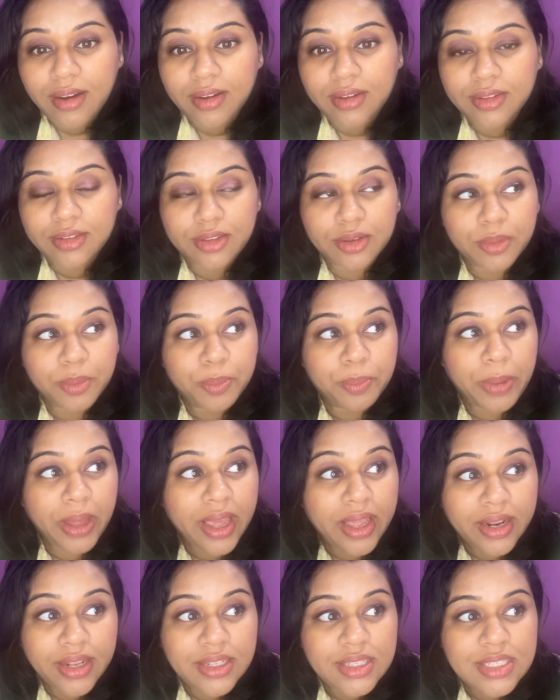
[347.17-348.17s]
The
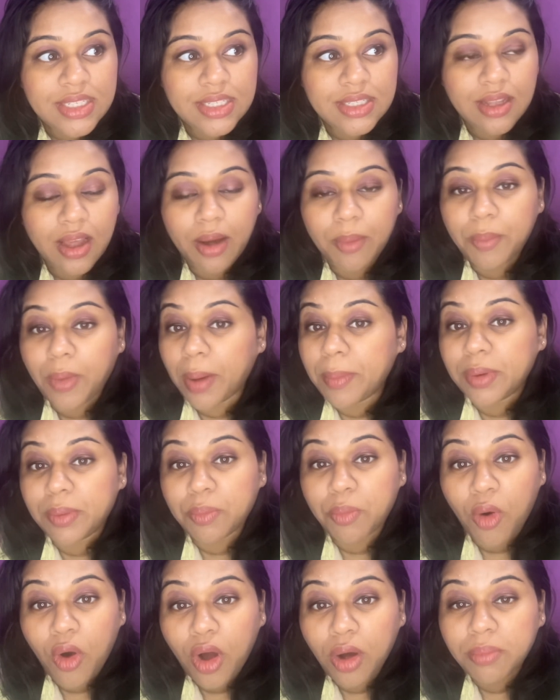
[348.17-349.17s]
parents, I mean
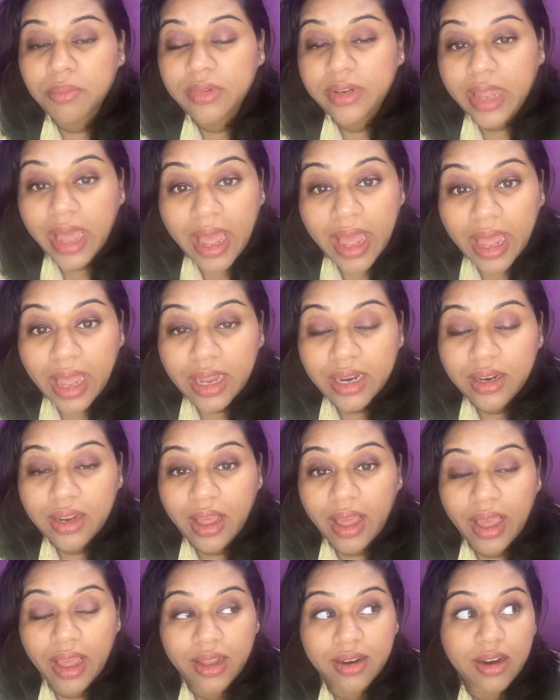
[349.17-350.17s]
mom, dad,
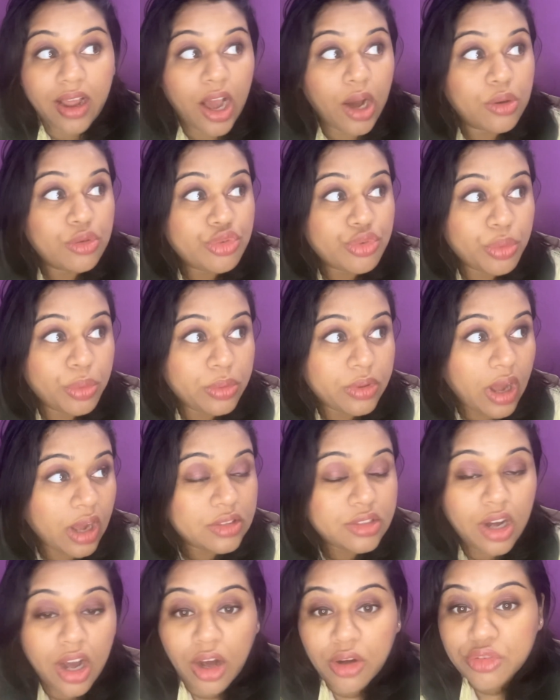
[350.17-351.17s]
and household
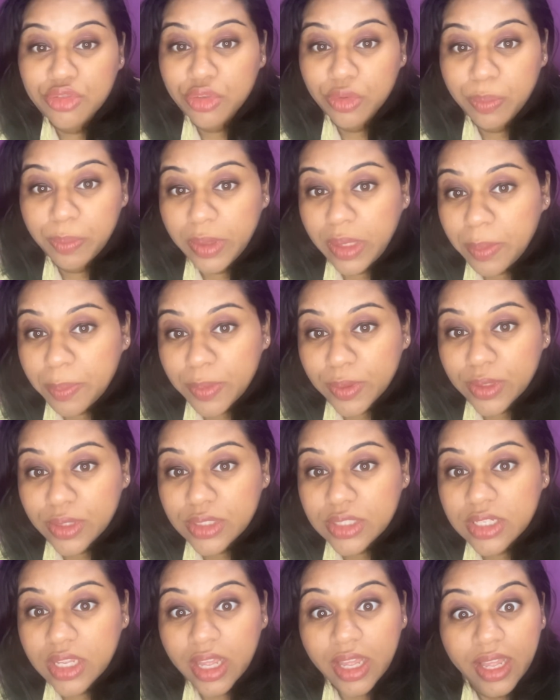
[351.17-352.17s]
other household
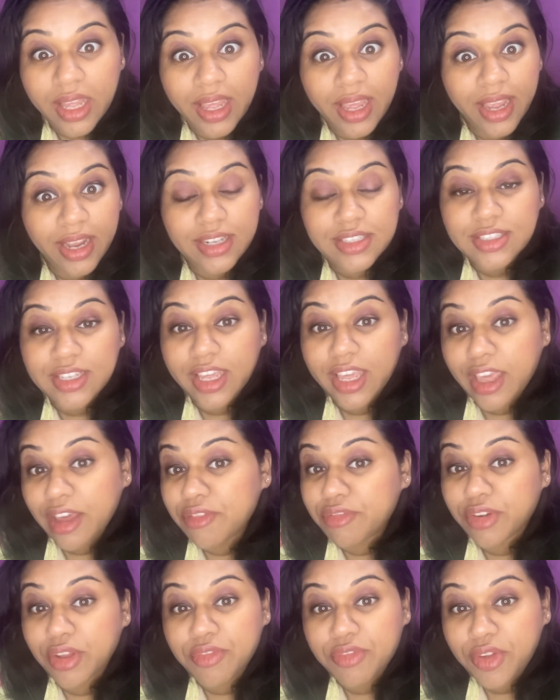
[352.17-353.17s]
peoples, it is a
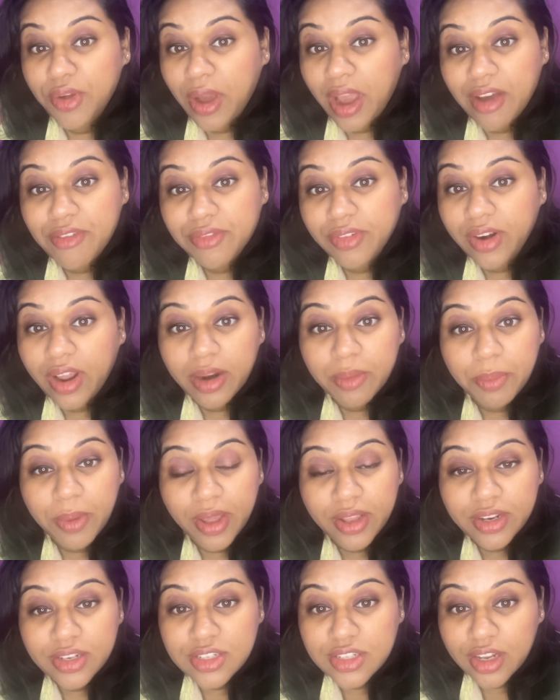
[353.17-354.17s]
gift if you have
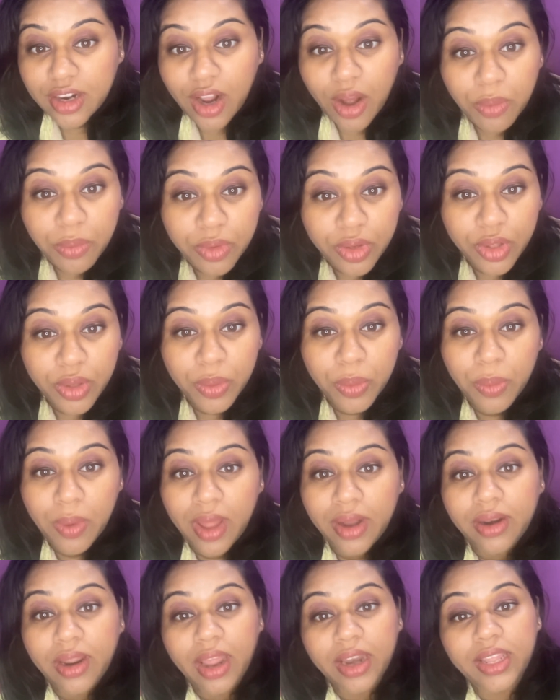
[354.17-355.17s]
grandparents around you
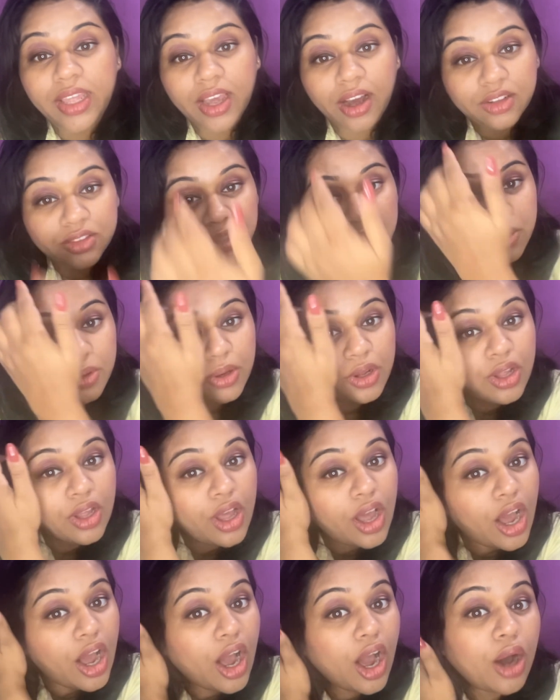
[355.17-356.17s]
and any other
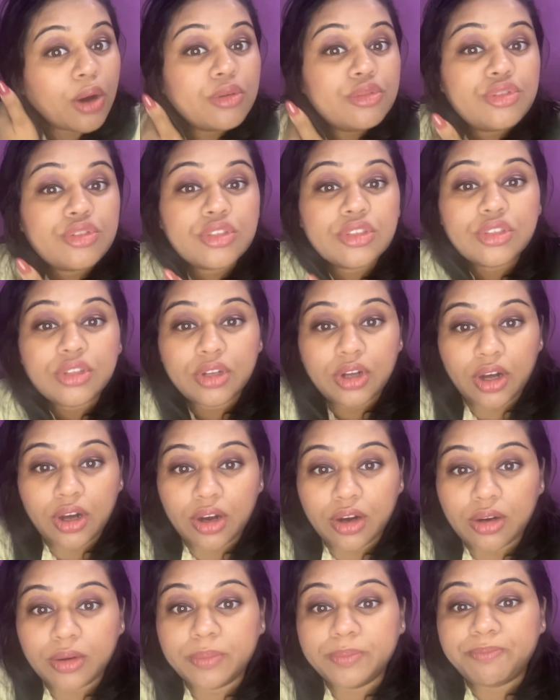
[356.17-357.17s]
house
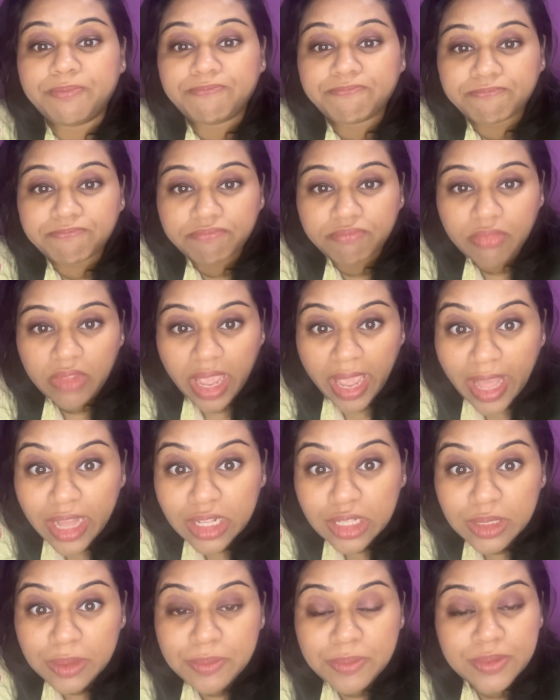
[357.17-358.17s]

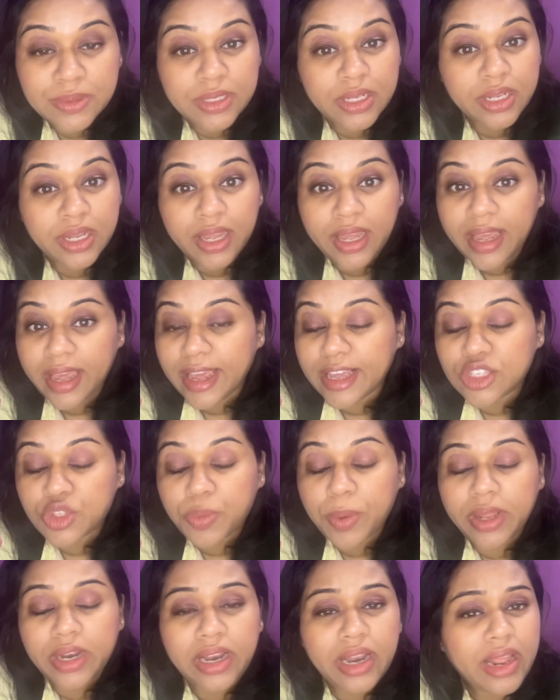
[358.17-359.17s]
helps as
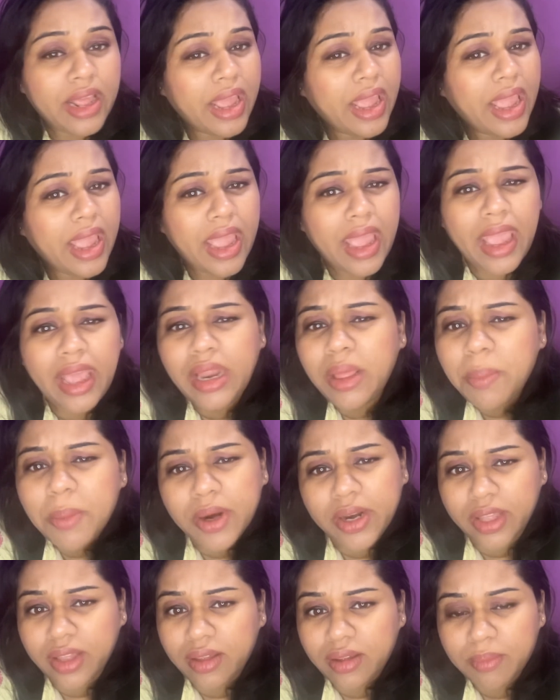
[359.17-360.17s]
well.
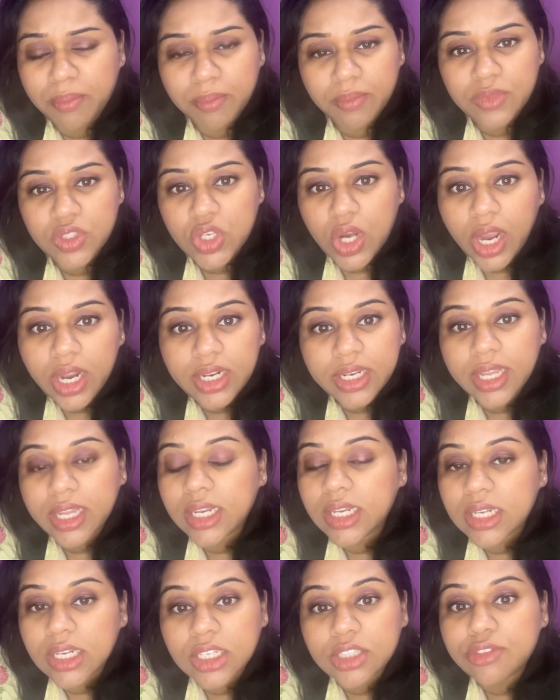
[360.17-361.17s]
Anybody, child
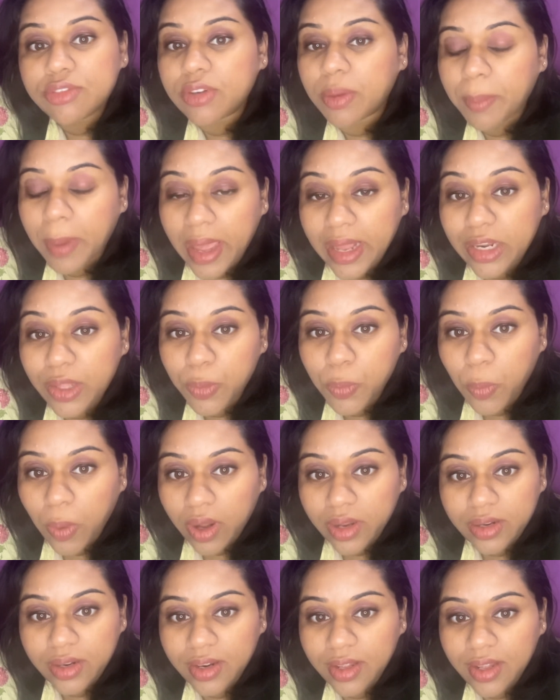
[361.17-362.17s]
can learn from anyone.